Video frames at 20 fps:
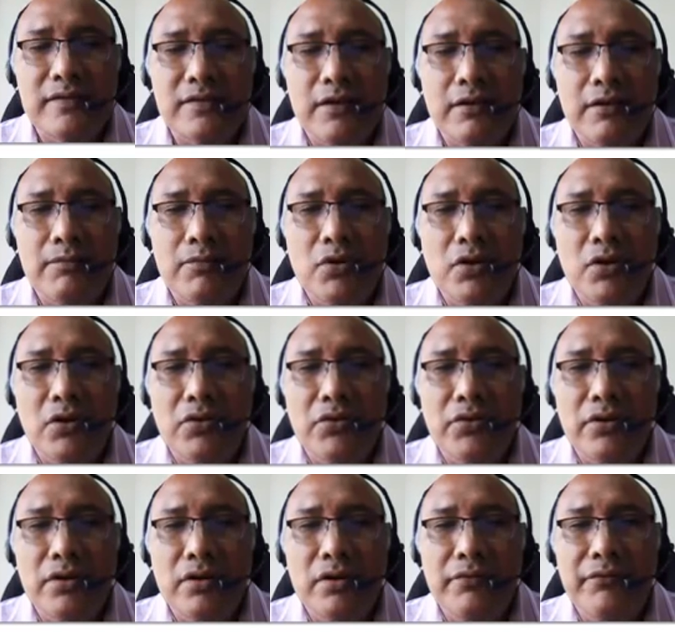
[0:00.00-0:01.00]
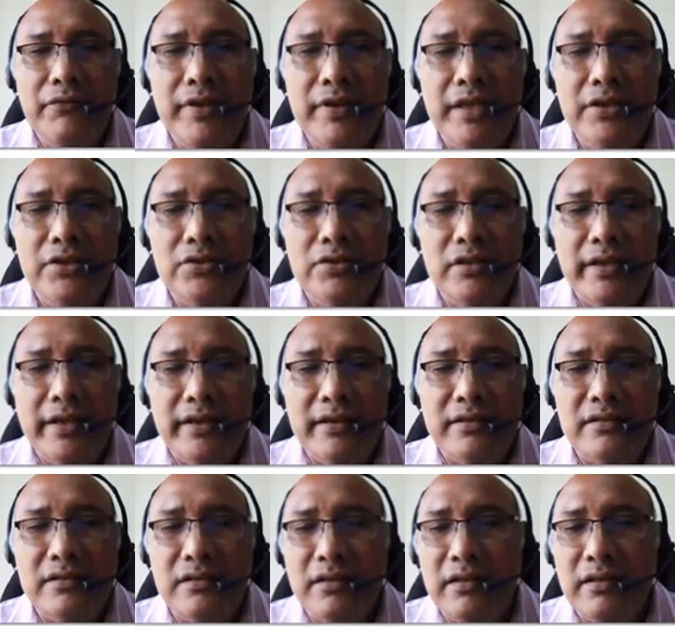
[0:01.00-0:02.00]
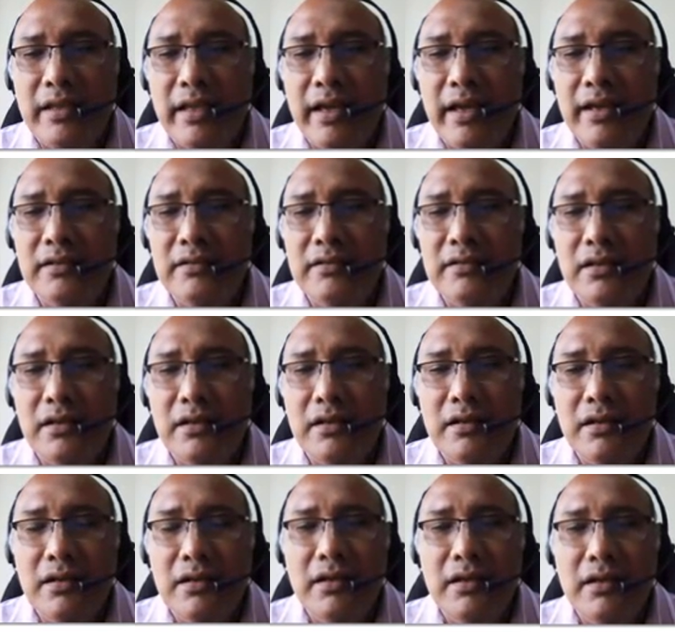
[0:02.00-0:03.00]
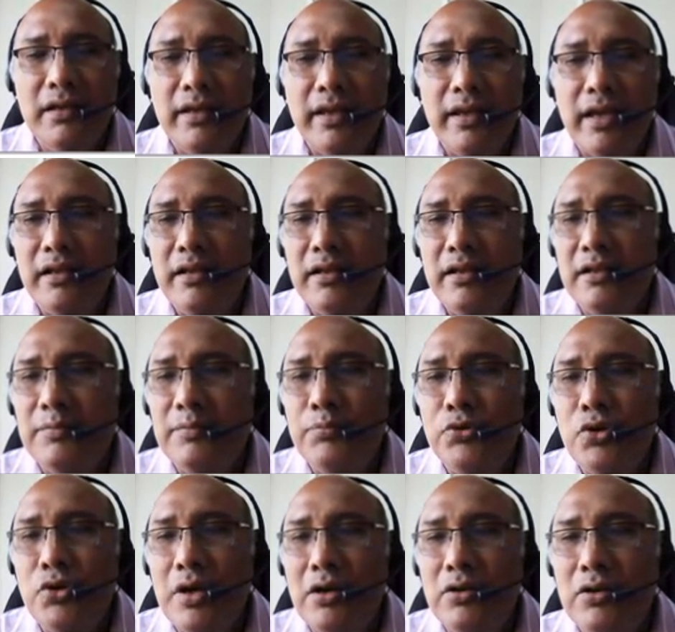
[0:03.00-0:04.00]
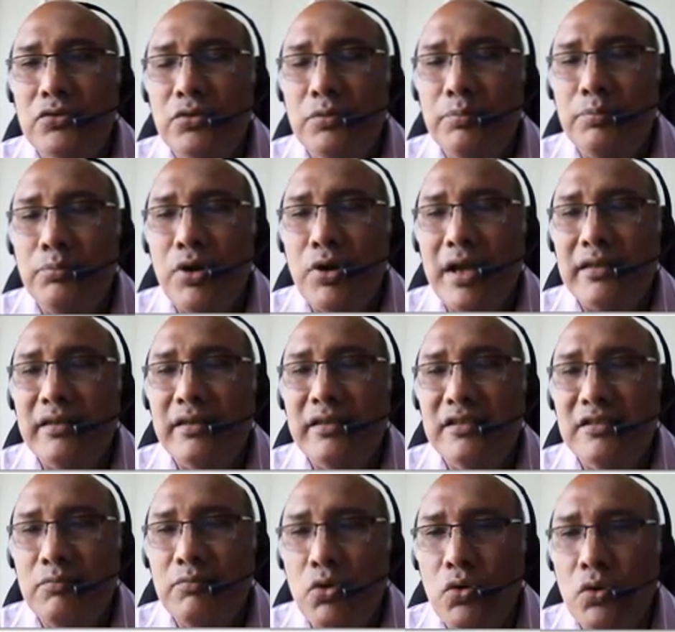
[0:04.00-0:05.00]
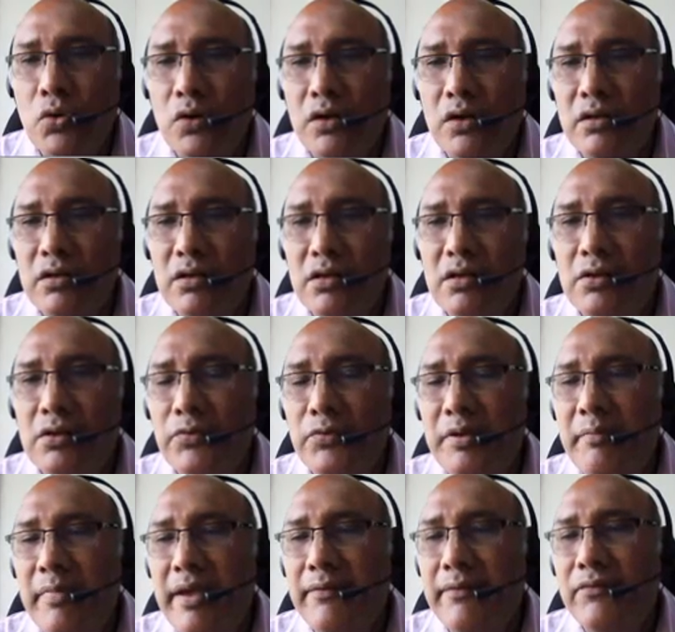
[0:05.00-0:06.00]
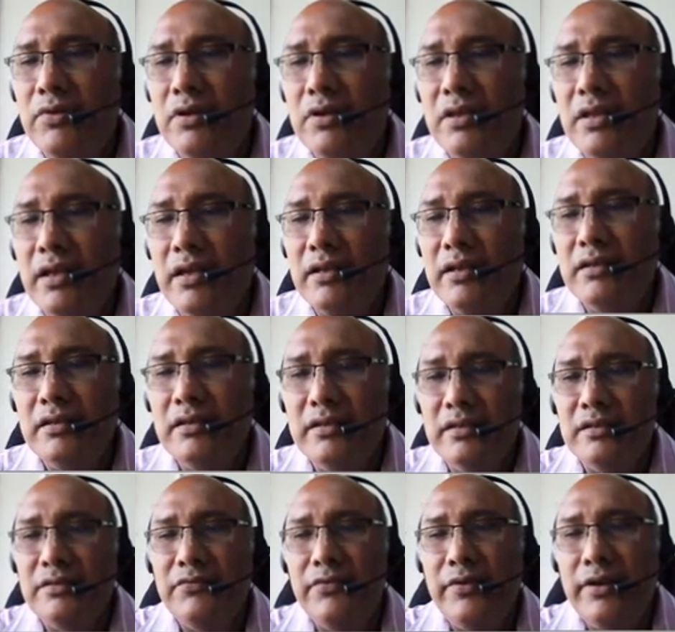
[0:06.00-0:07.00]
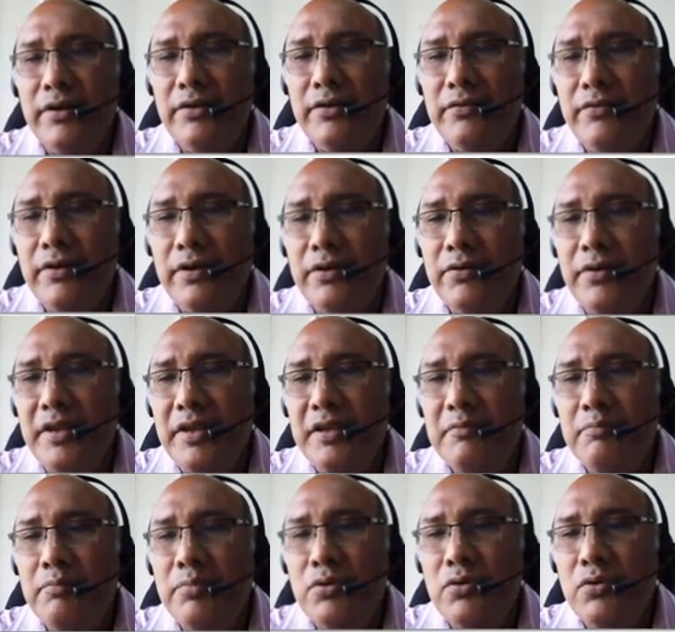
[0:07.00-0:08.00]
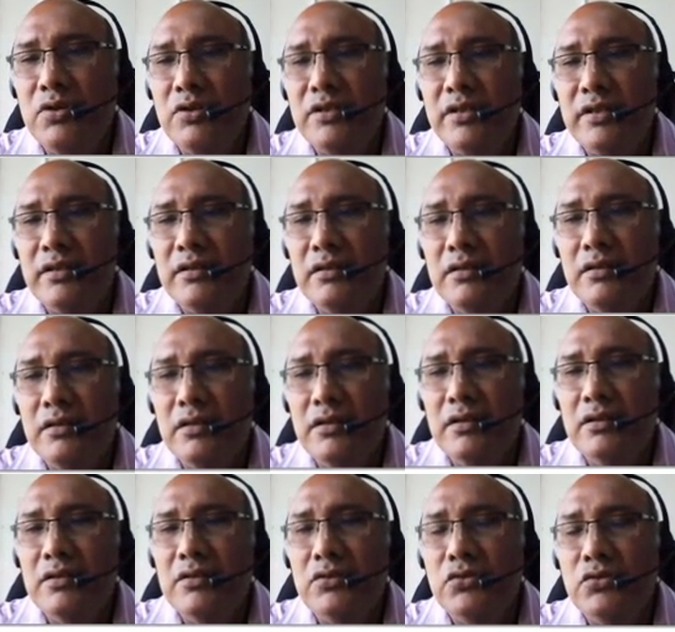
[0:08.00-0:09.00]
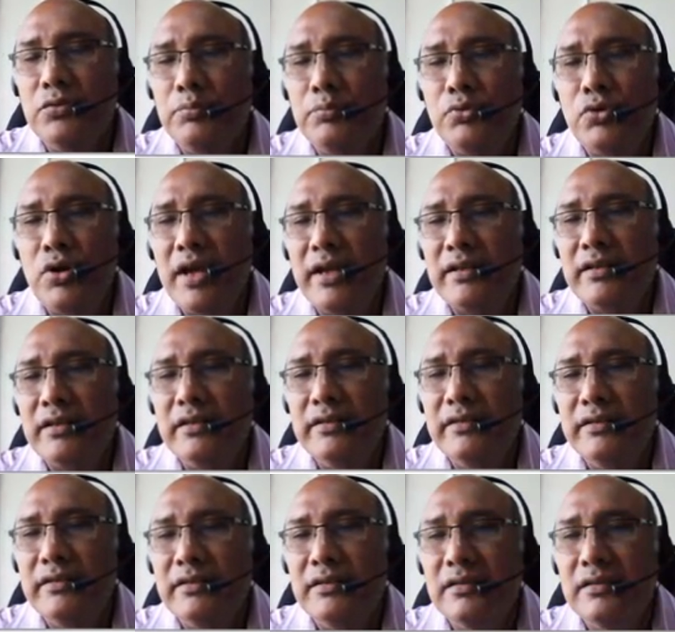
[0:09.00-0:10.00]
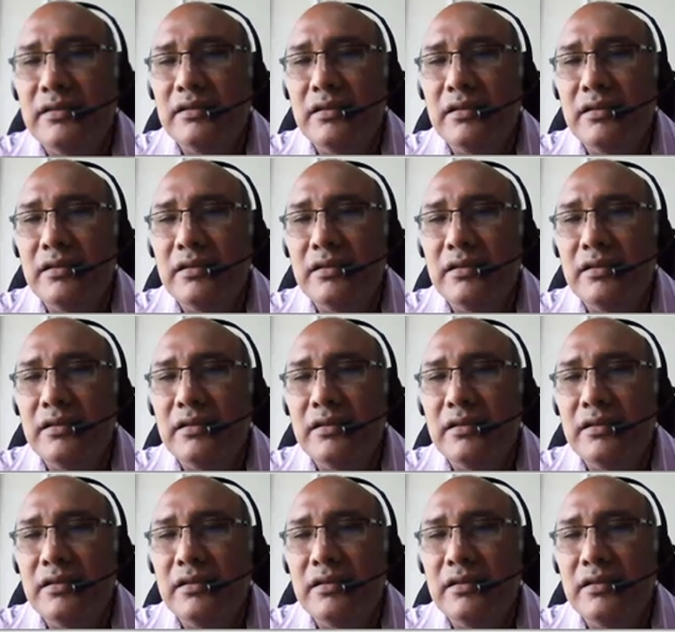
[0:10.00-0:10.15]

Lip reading: some other video links that can help you out to practice more. Remember that it's very important to practice